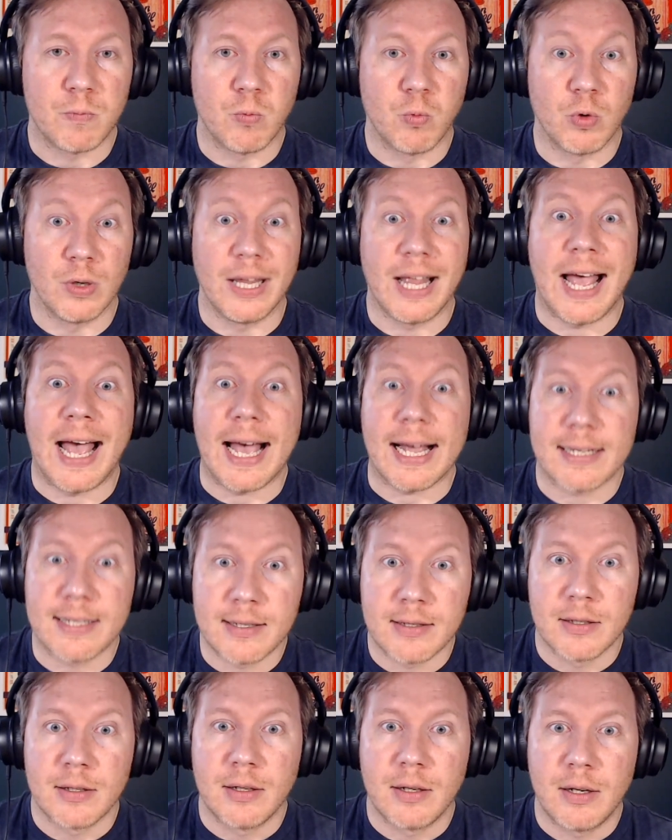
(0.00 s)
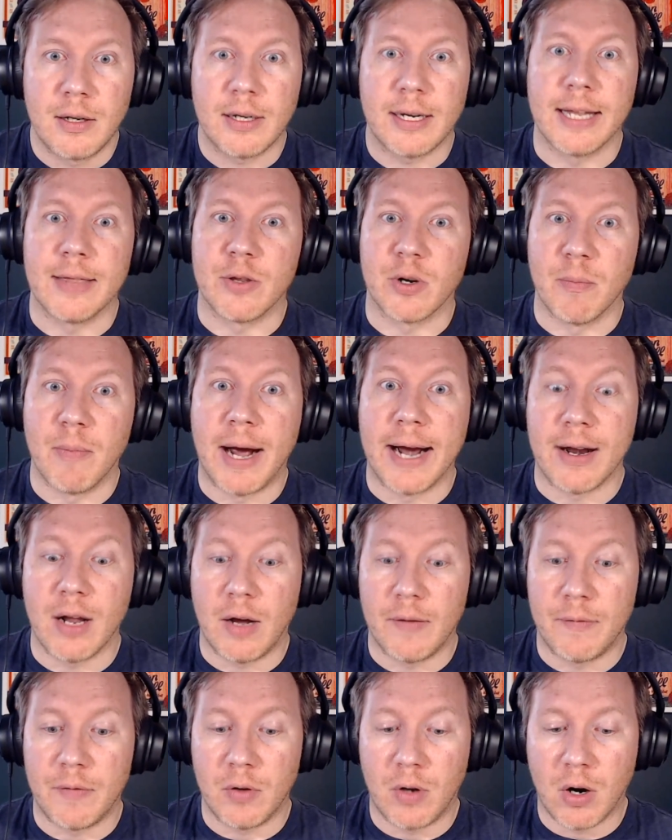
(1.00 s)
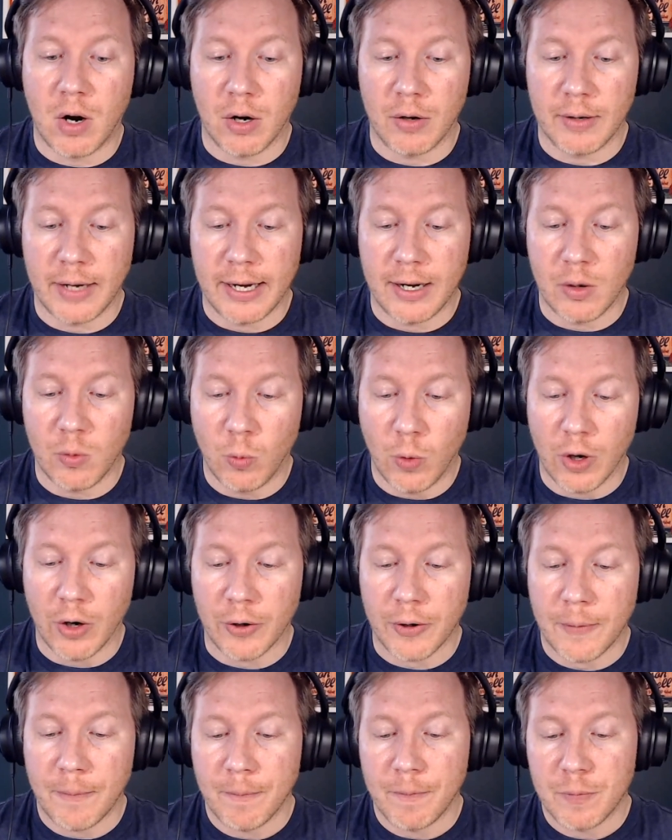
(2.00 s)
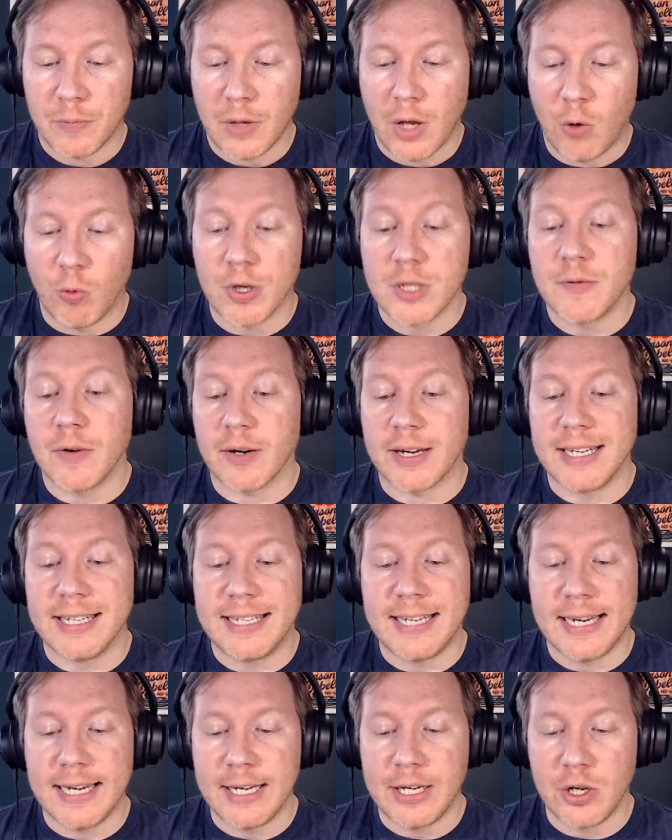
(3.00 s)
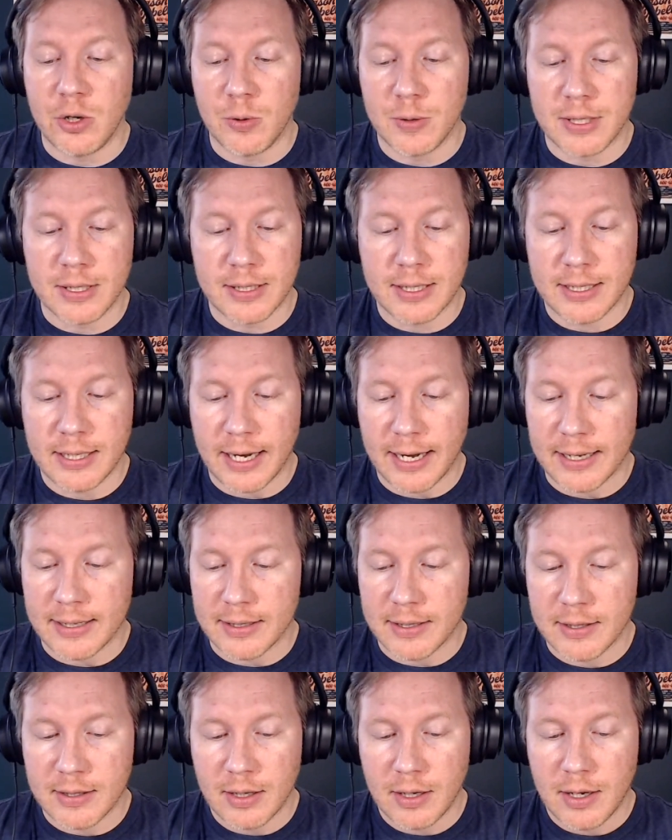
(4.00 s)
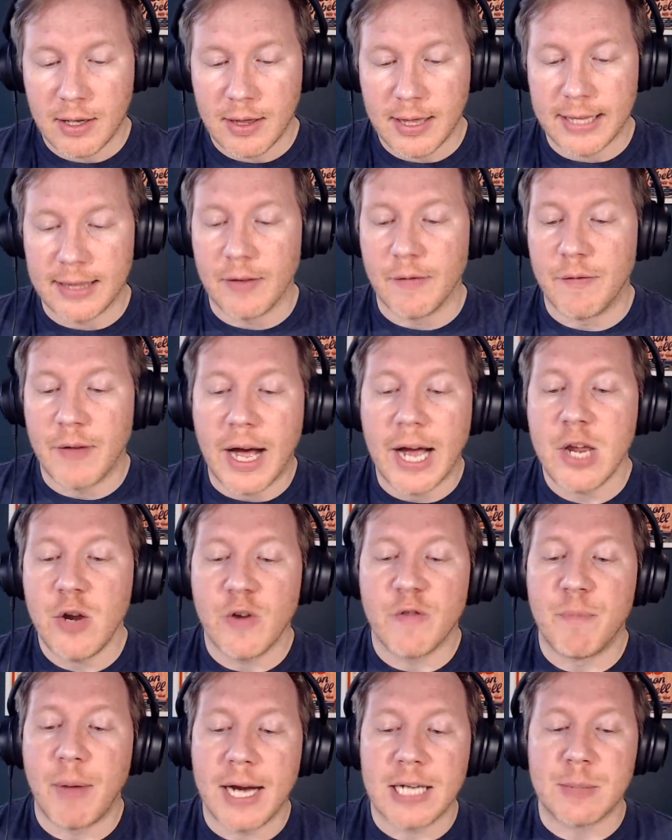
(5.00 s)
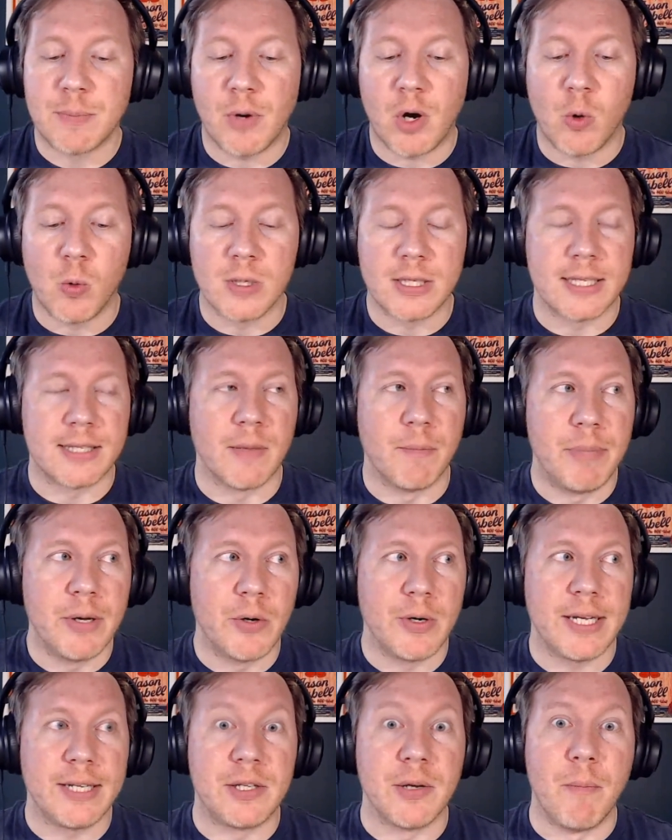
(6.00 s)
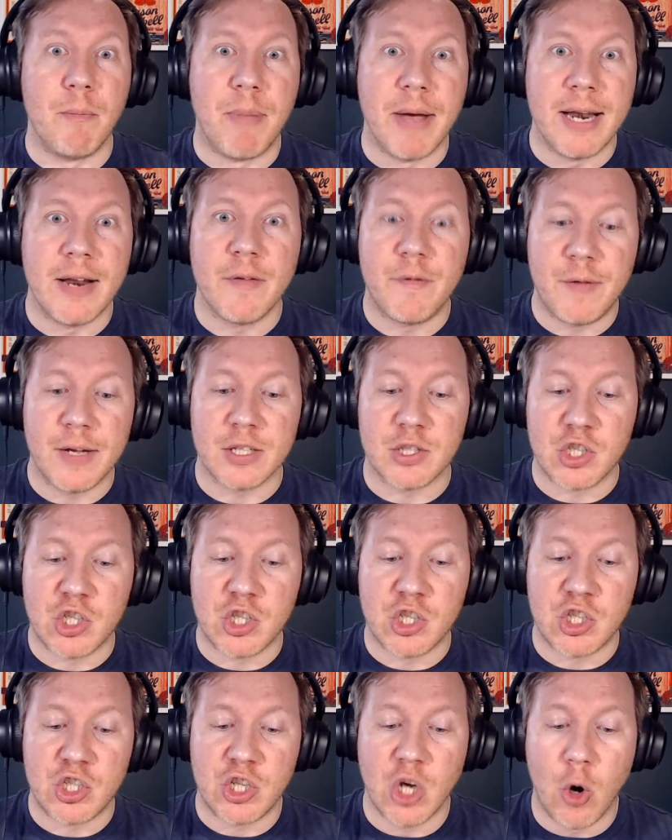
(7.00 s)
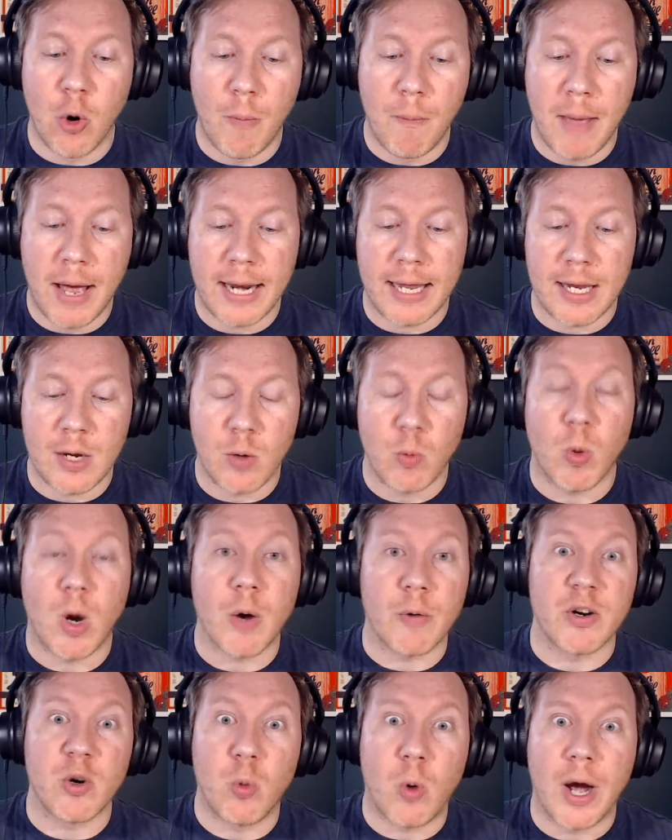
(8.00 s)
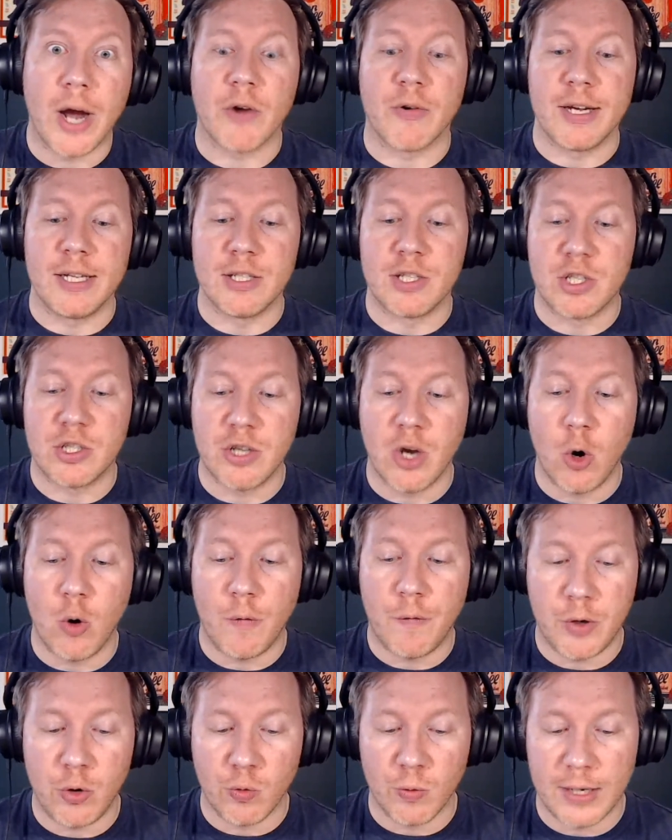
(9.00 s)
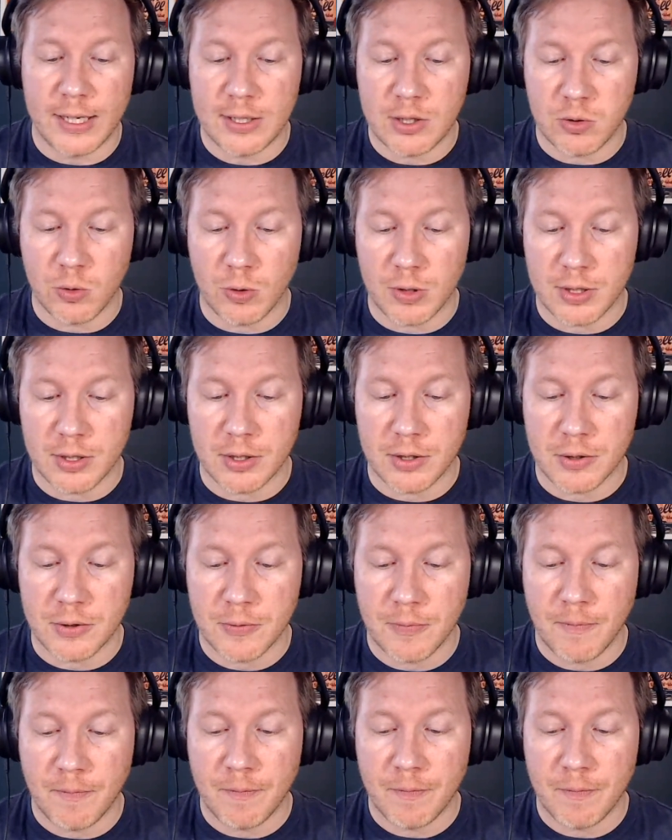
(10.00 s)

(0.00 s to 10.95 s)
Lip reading: relax, get their mind off a hard day at work. Roosevelt continues and says that the value of baseball was its ability to benefit so many while requiring so few resources.